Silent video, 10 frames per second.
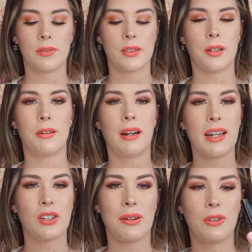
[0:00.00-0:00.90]
So I
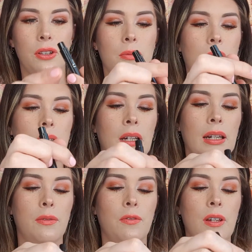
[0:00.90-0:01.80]
actually have another one and
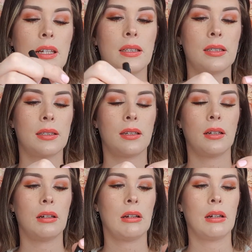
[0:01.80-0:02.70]
it fits.
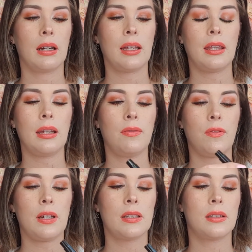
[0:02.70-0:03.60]
I think it
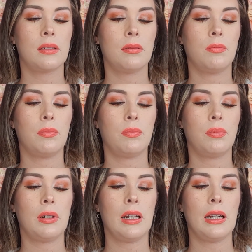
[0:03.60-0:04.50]
fits
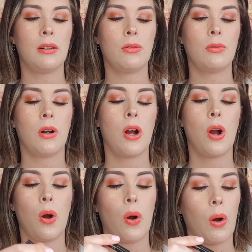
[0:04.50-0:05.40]
nearly all.
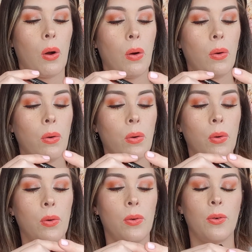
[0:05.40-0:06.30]

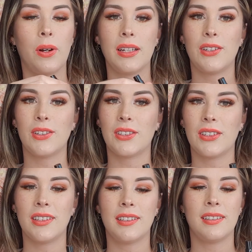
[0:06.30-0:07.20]
Oh, it
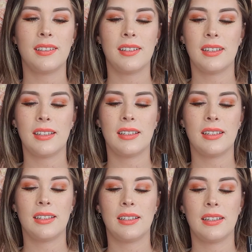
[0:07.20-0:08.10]
doesn't.
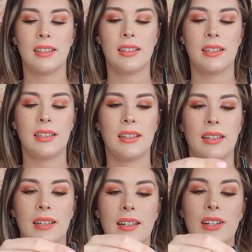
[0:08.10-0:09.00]

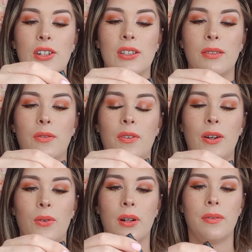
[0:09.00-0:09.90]
It doesn't
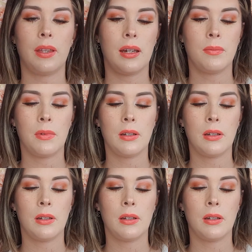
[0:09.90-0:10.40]
fit all of them.